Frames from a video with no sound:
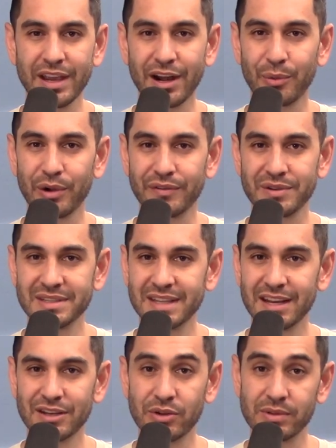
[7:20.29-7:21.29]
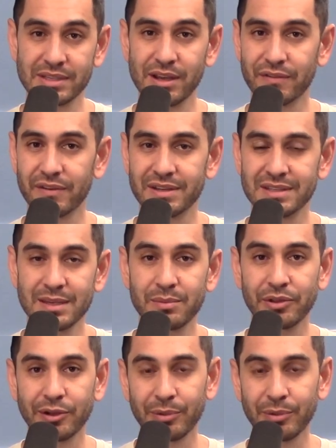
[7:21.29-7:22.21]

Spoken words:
and our word for saint don't sound very similar,